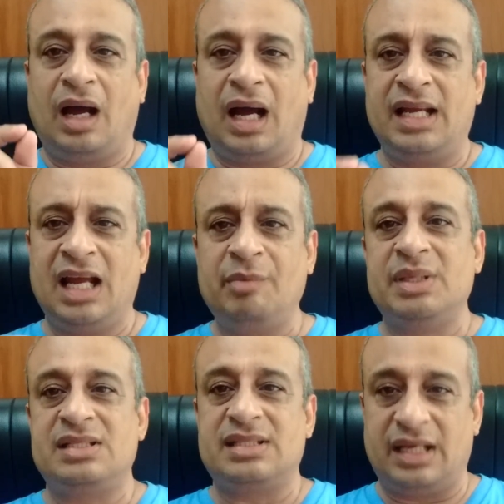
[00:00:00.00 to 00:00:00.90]
I have
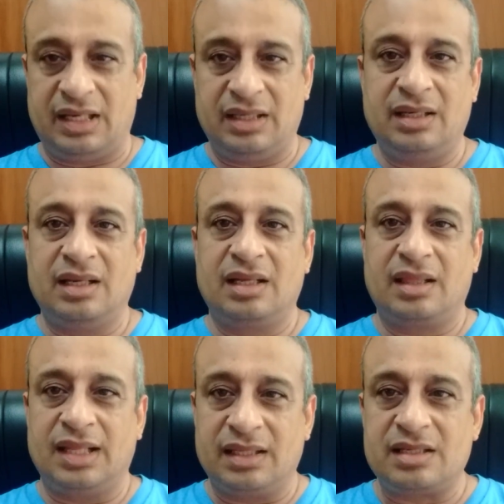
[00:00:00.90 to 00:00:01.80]
been saying
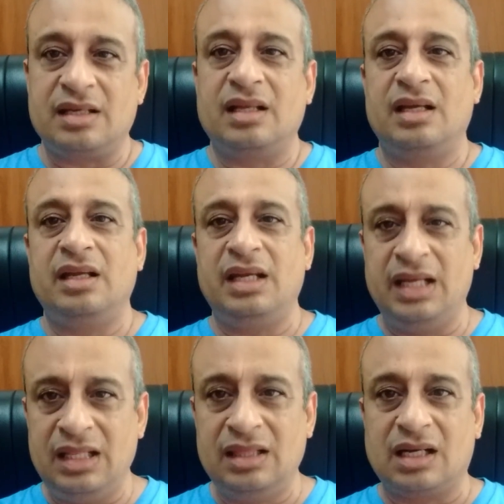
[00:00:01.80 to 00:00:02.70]
that
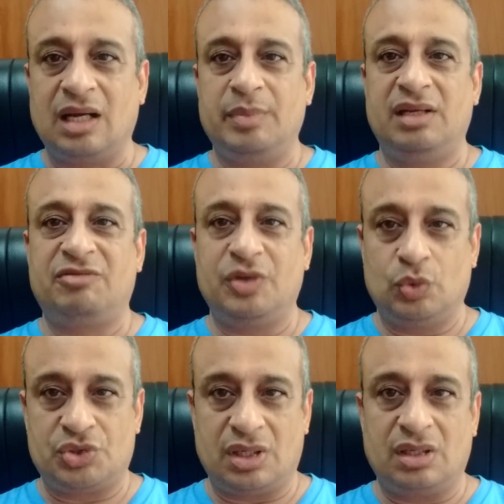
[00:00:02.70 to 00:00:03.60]
in the coming
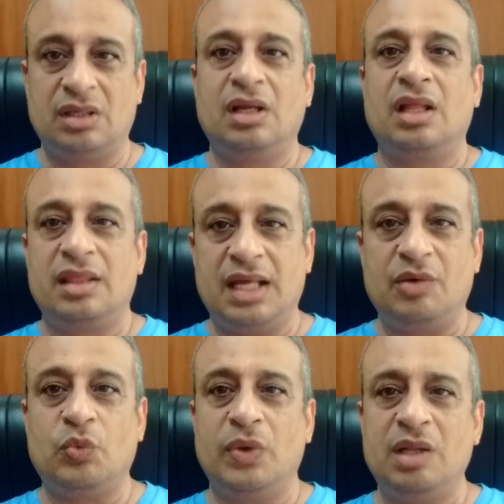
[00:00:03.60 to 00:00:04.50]
future,
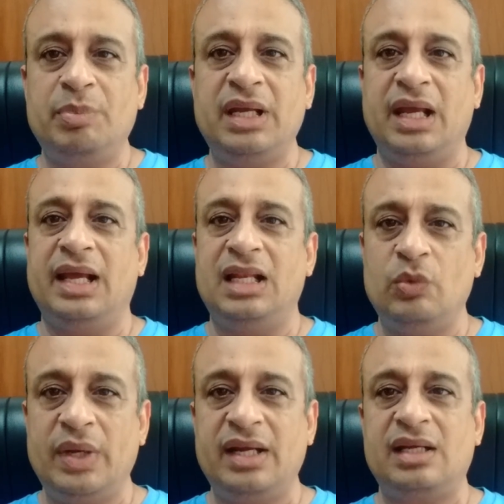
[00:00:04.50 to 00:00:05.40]
there will be
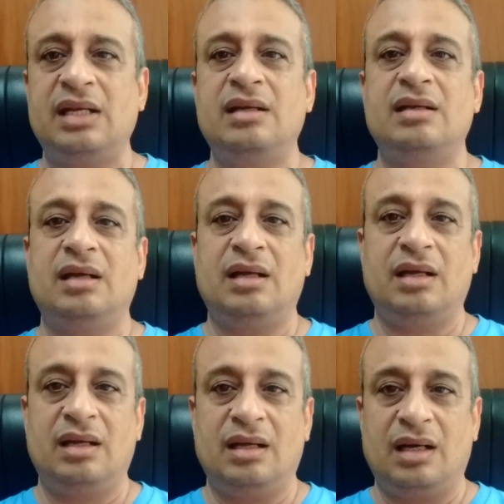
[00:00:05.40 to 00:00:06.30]
elevated
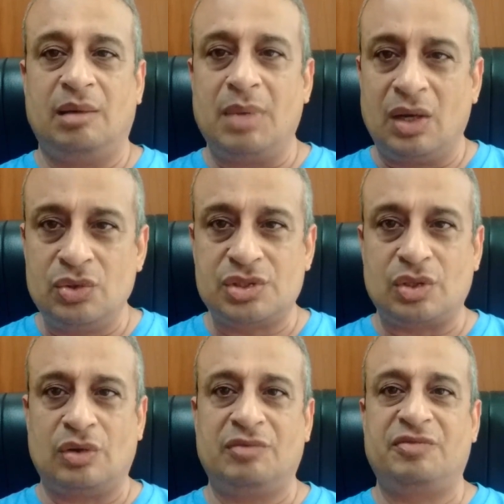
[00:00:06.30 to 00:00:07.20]
amounts
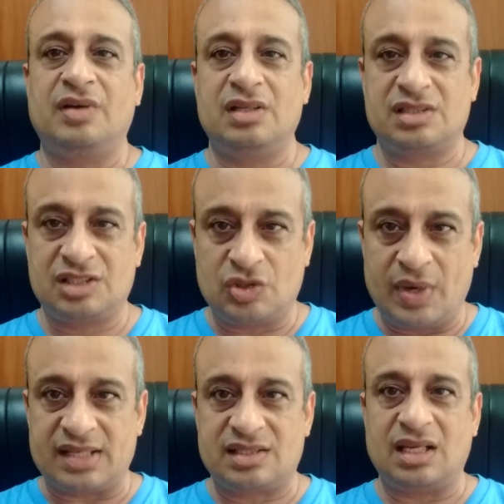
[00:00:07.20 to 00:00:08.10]
of
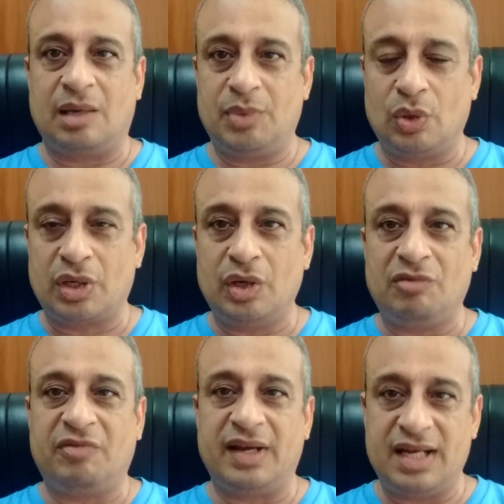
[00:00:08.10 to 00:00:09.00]
stress. I'm talking
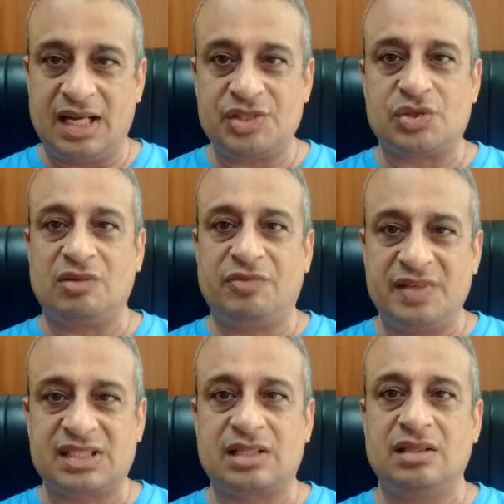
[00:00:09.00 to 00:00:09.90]
of financial,
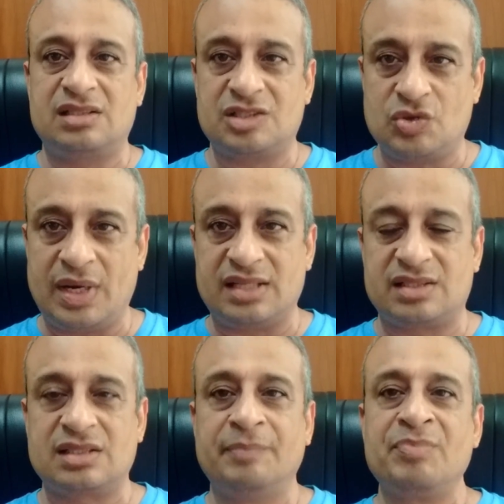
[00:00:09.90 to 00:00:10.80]
fiscal
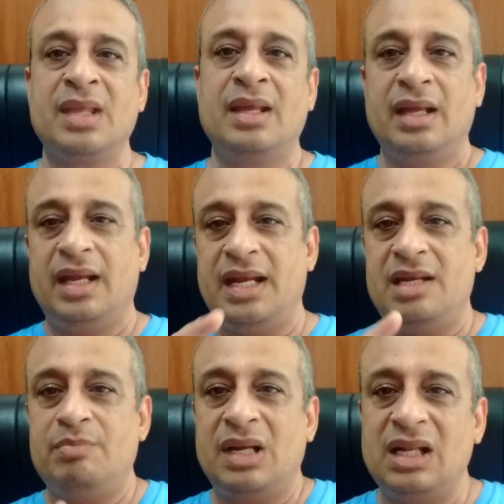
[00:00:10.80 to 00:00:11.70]
stress
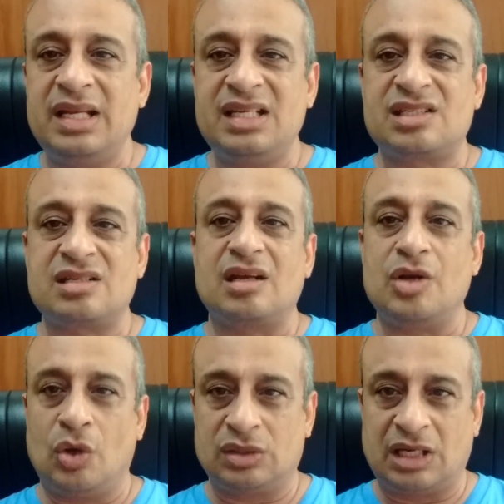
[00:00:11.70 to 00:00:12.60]
in Middle East,
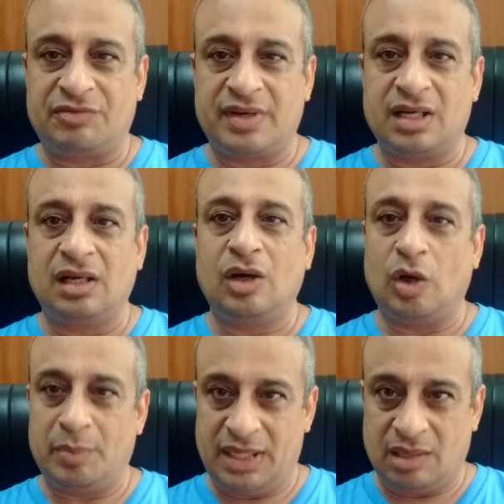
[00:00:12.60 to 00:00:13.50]
North Africa
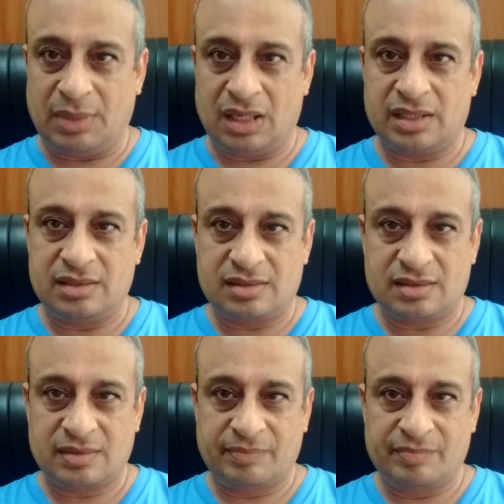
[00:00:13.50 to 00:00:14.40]
or MENA markets,